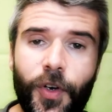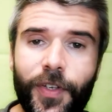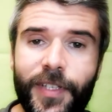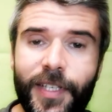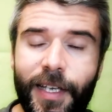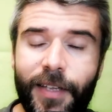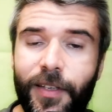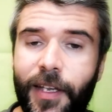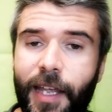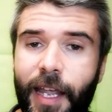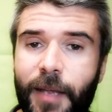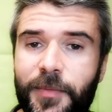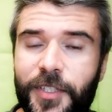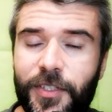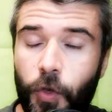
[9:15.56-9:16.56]
that the
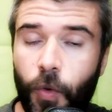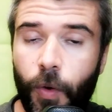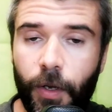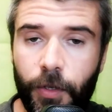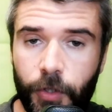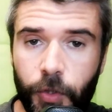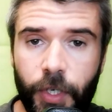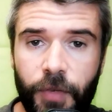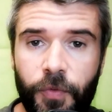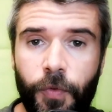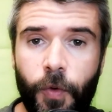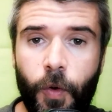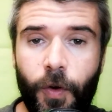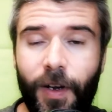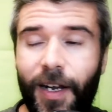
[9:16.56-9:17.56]
games you are looking
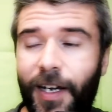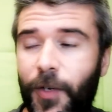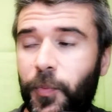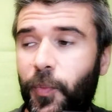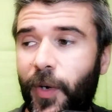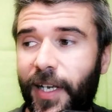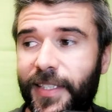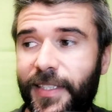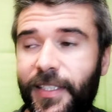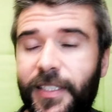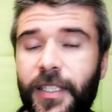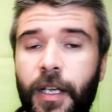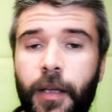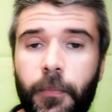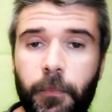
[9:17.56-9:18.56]
for are present
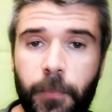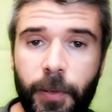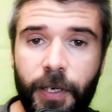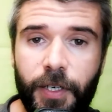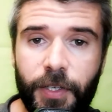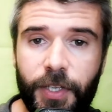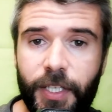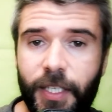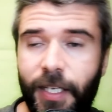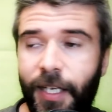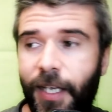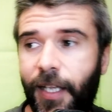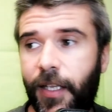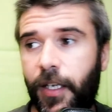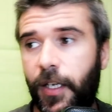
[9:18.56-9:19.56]
both
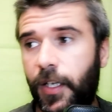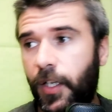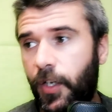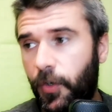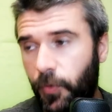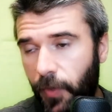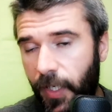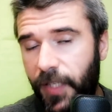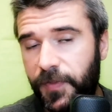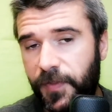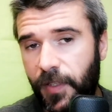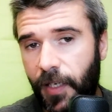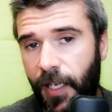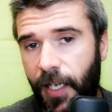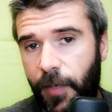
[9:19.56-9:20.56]
in Rift
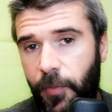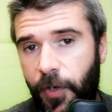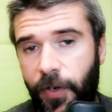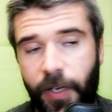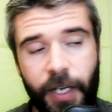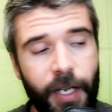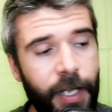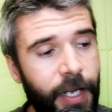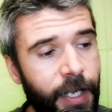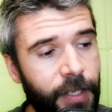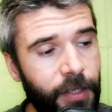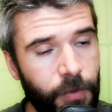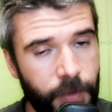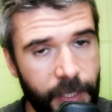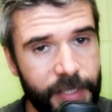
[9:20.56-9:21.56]
library
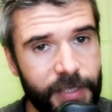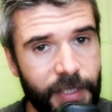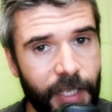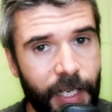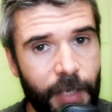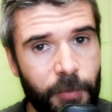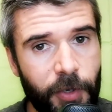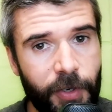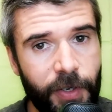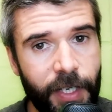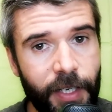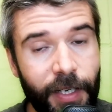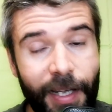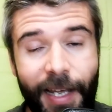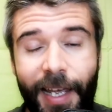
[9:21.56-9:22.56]
and Quest
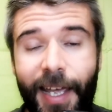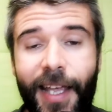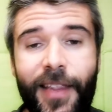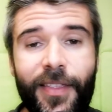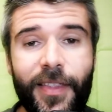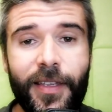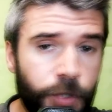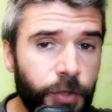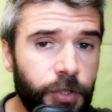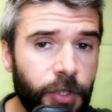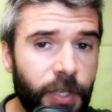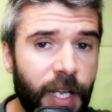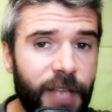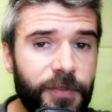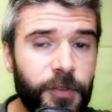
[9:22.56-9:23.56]
library, and you
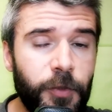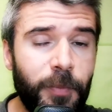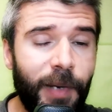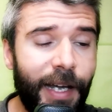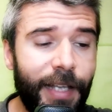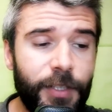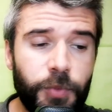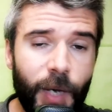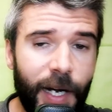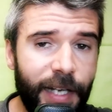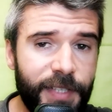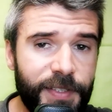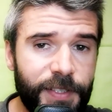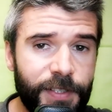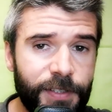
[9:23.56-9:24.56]
don't have to buy
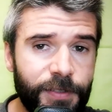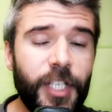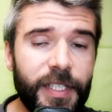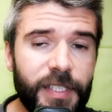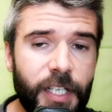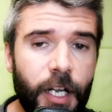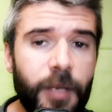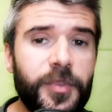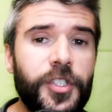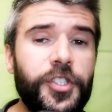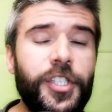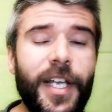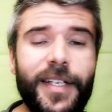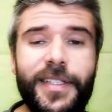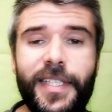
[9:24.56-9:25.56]
twice, just come to
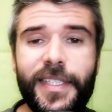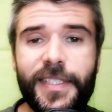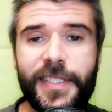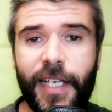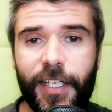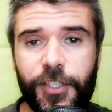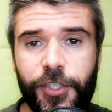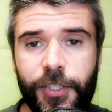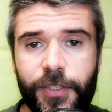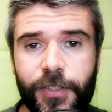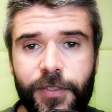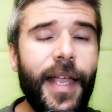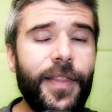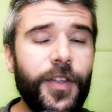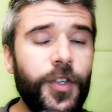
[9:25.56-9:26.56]
check this section
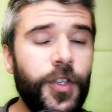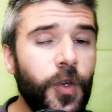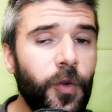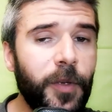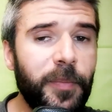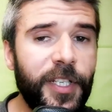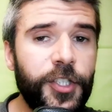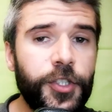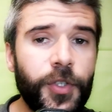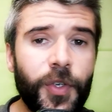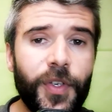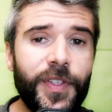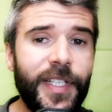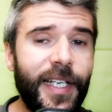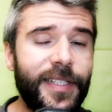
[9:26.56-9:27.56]
and you will be
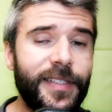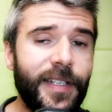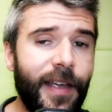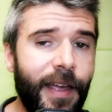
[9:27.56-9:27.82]
sure that